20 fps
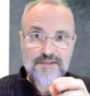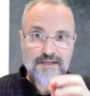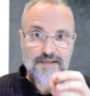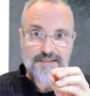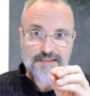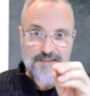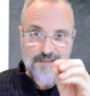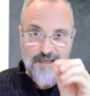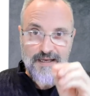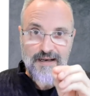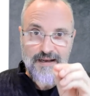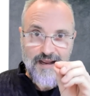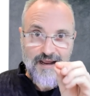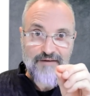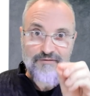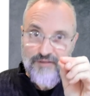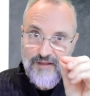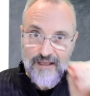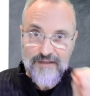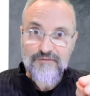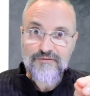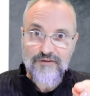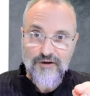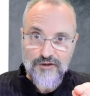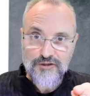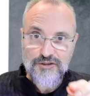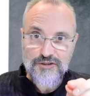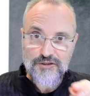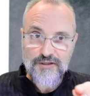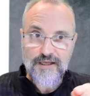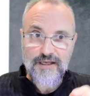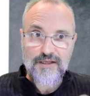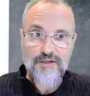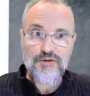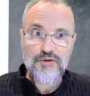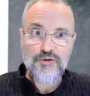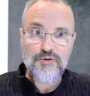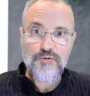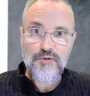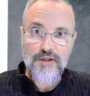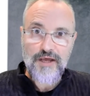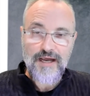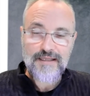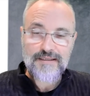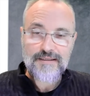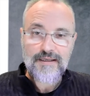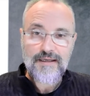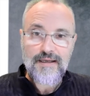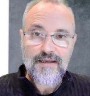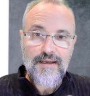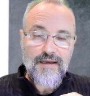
they still have that function, they can do that.